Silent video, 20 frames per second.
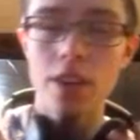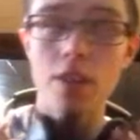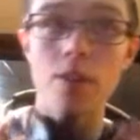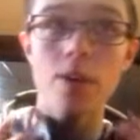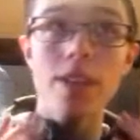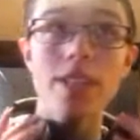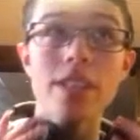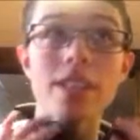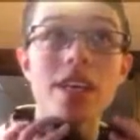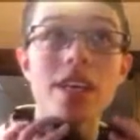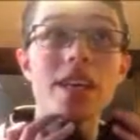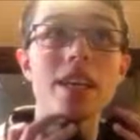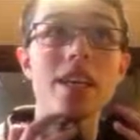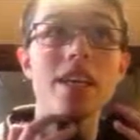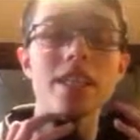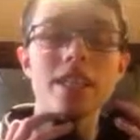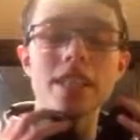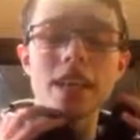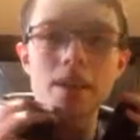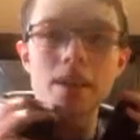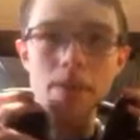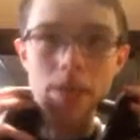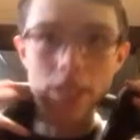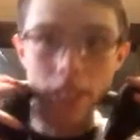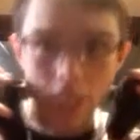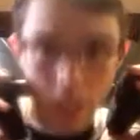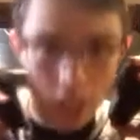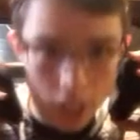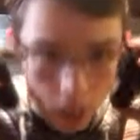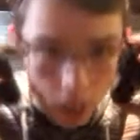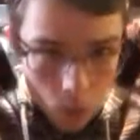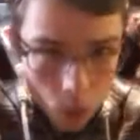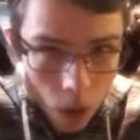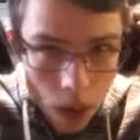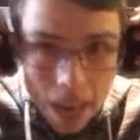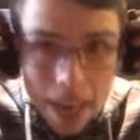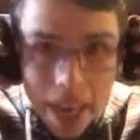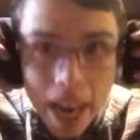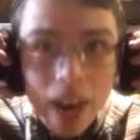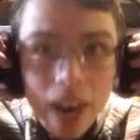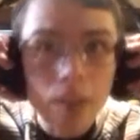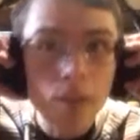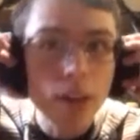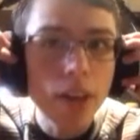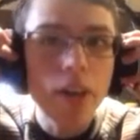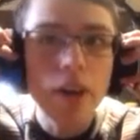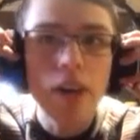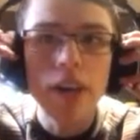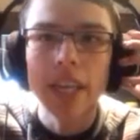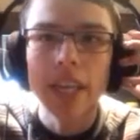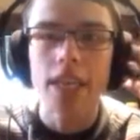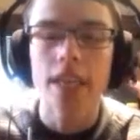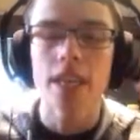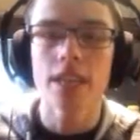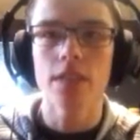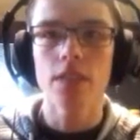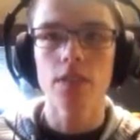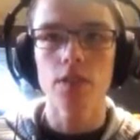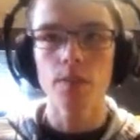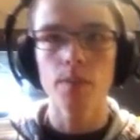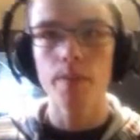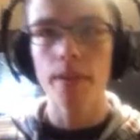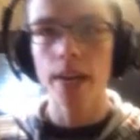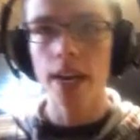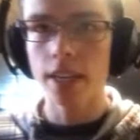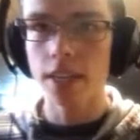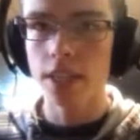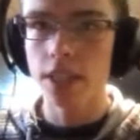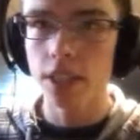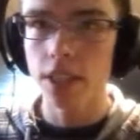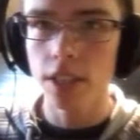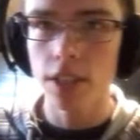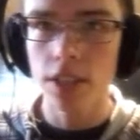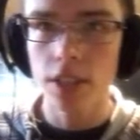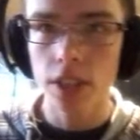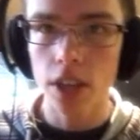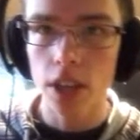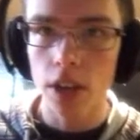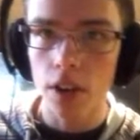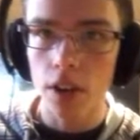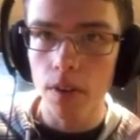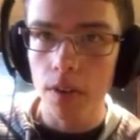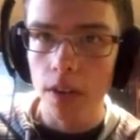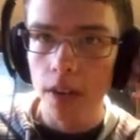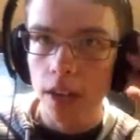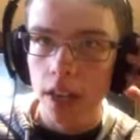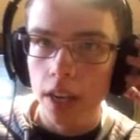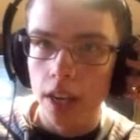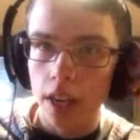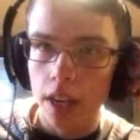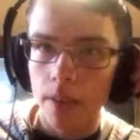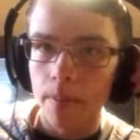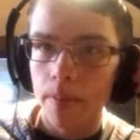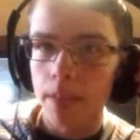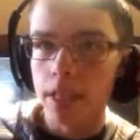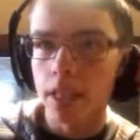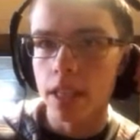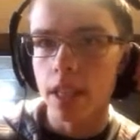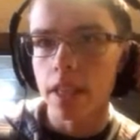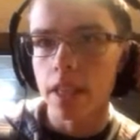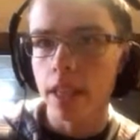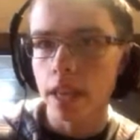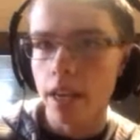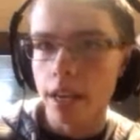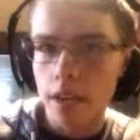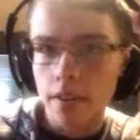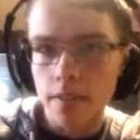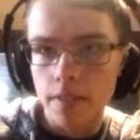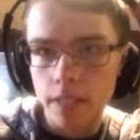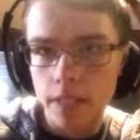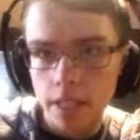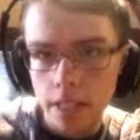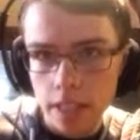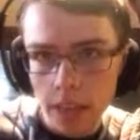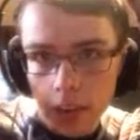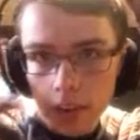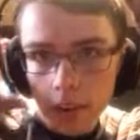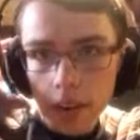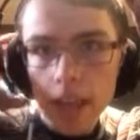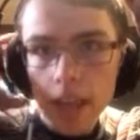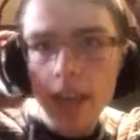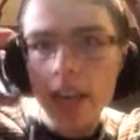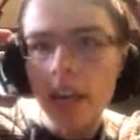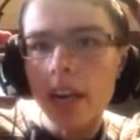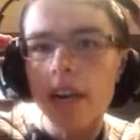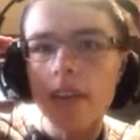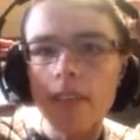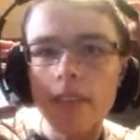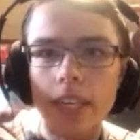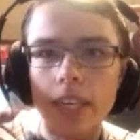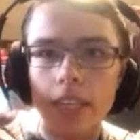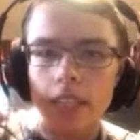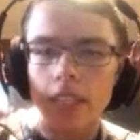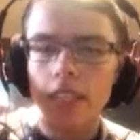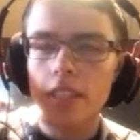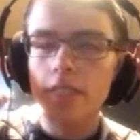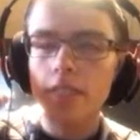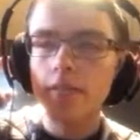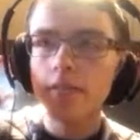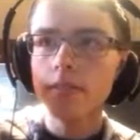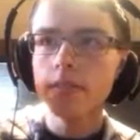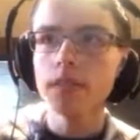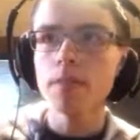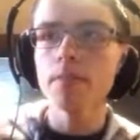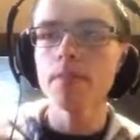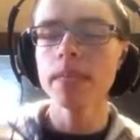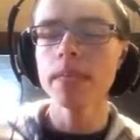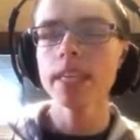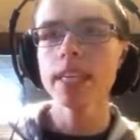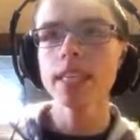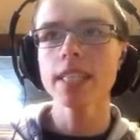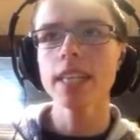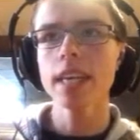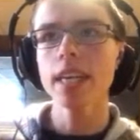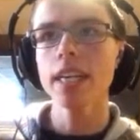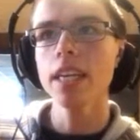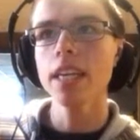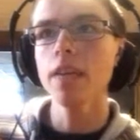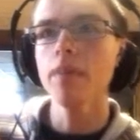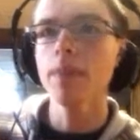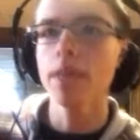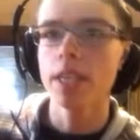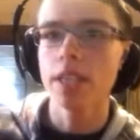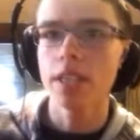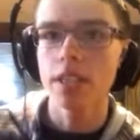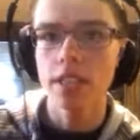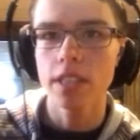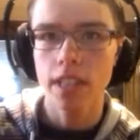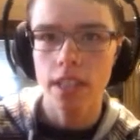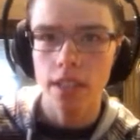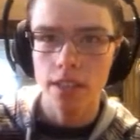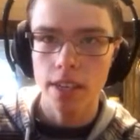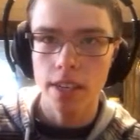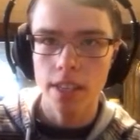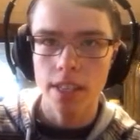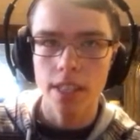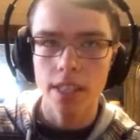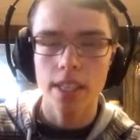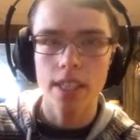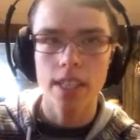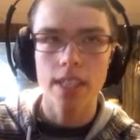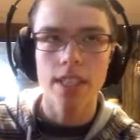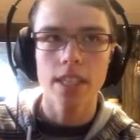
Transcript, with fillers: You know what? Domination could work out. We already got into a match, so I'm actually going to take off this side right here because I need to make sure that you guys can